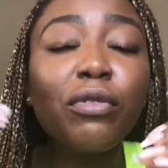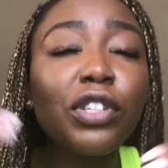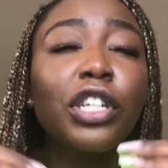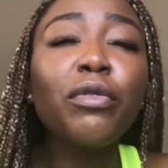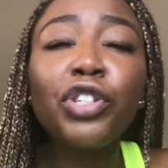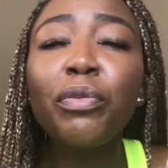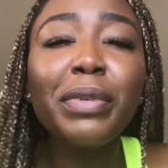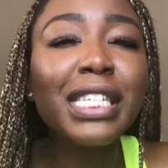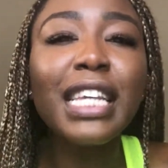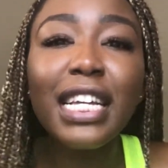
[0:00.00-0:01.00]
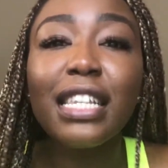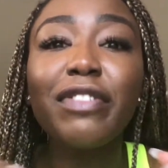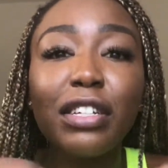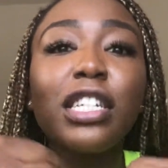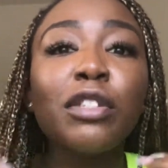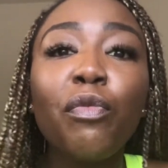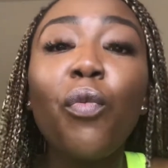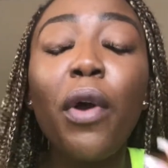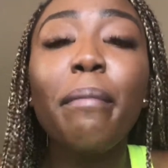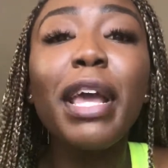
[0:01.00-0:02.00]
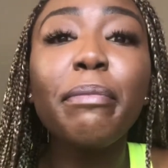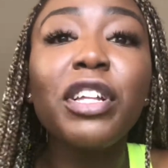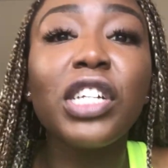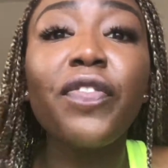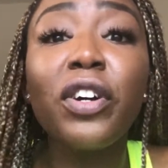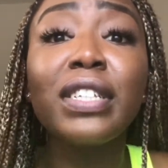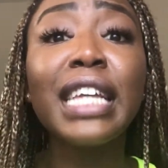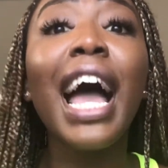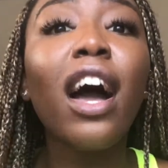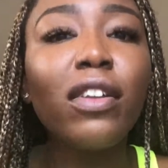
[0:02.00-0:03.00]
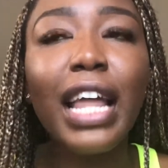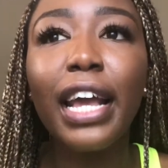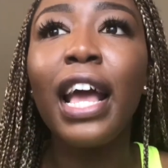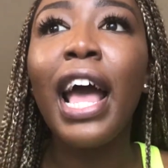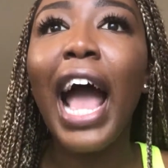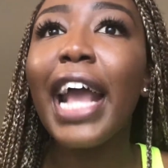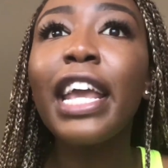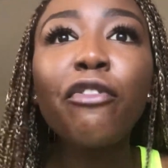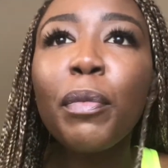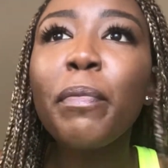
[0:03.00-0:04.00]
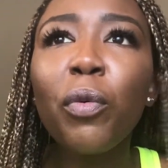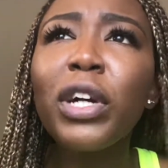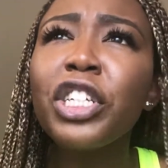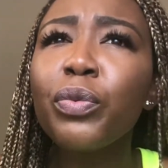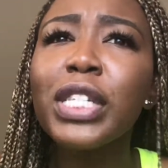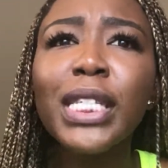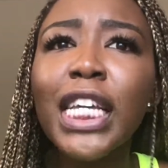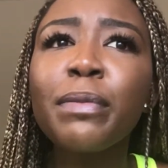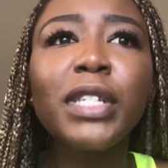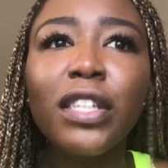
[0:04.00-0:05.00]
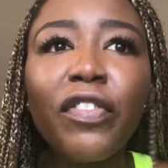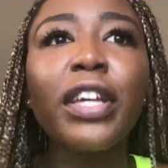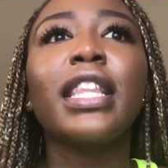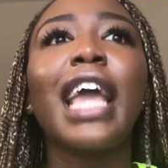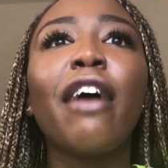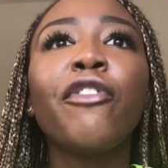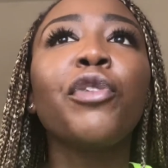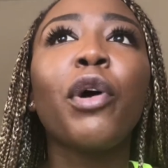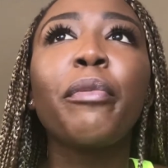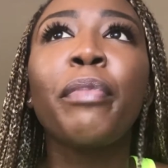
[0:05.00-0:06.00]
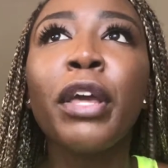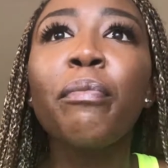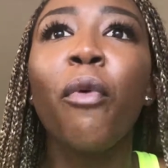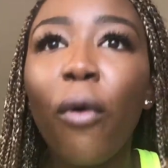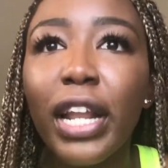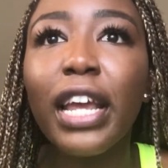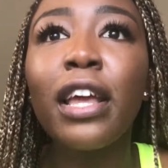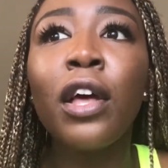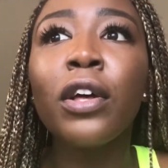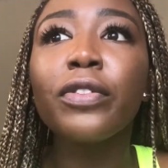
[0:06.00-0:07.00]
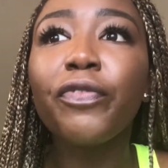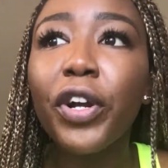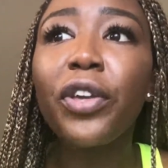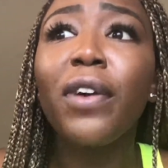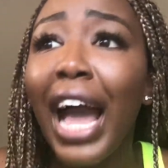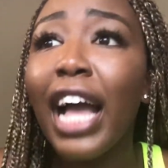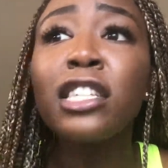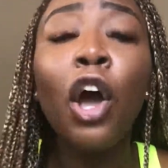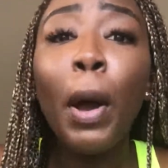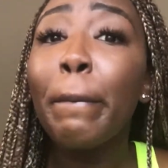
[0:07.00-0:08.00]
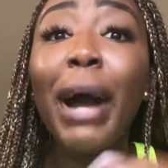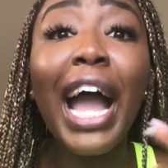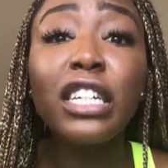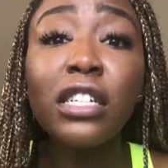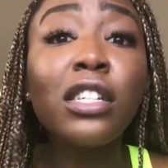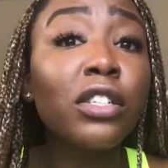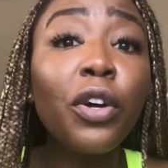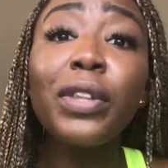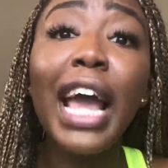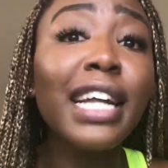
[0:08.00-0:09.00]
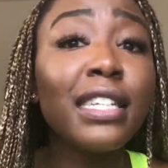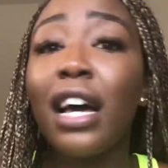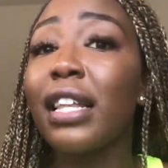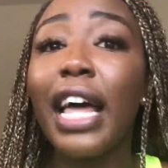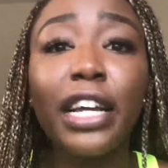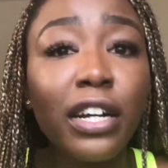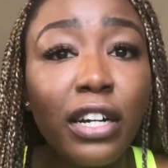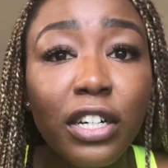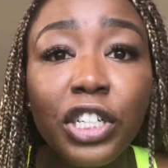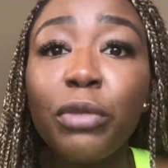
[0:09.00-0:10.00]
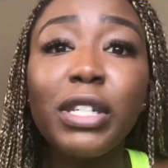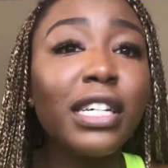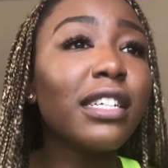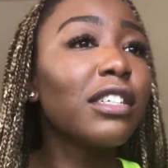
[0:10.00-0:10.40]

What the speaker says: she would be saying stuff that just would make me just feel down. Like, I can't remember what she would say specifically. I really want to pinpoint it for you guys, but I just know that I did not like her. She was